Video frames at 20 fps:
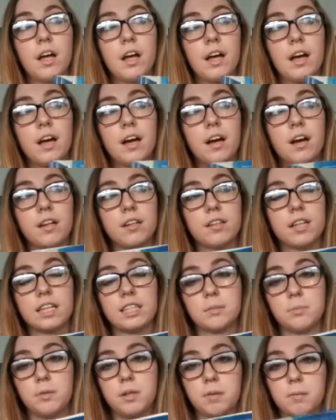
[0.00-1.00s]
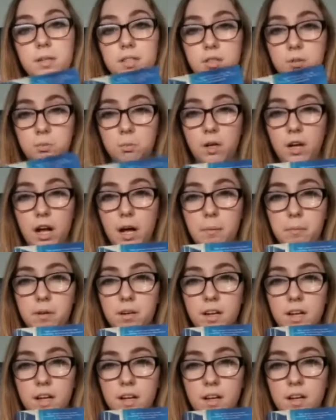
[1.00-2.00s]
And that's pretty much what I'm
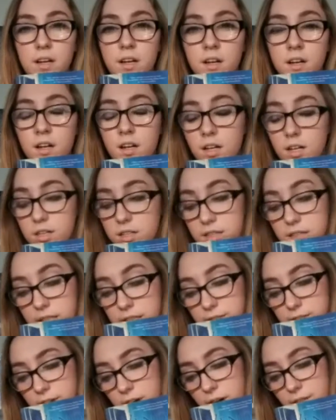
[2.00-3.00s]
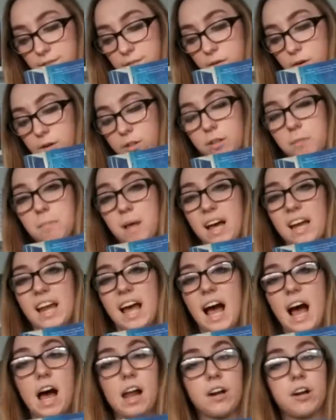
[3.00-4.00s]
going to leave off for the Mad
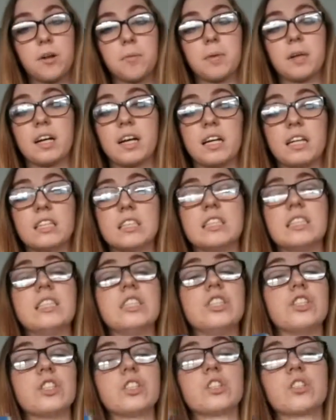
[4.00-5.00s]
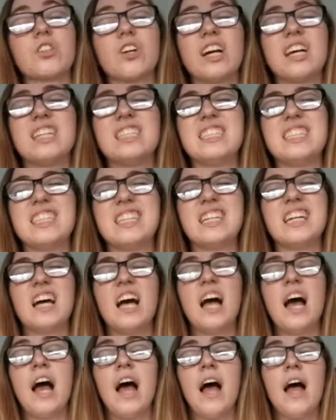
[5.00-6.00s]
Hatter, because he's just
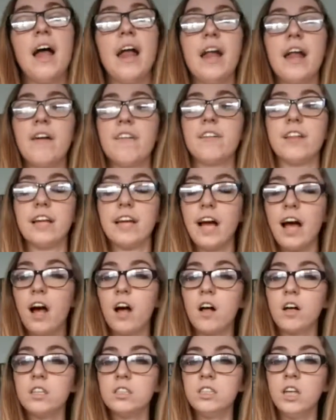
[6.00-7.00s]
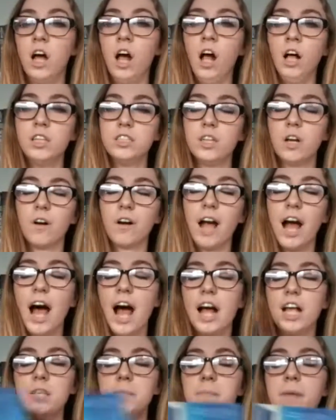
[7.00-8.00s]
crazy and everything else. So
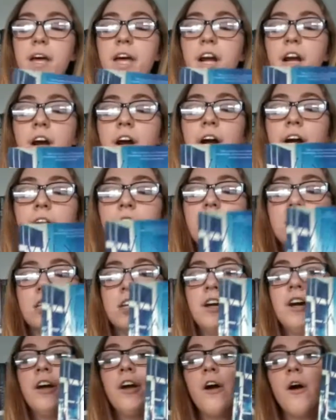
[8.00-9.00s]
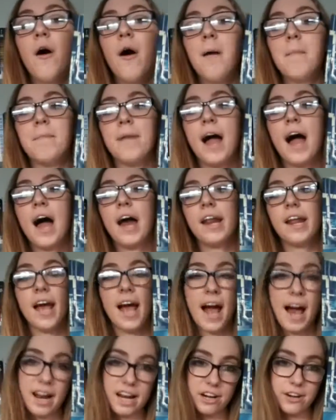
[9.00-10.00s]
guys, Peter is the new Mad
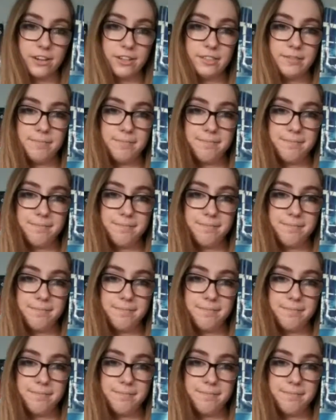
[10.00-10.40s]
Hatter.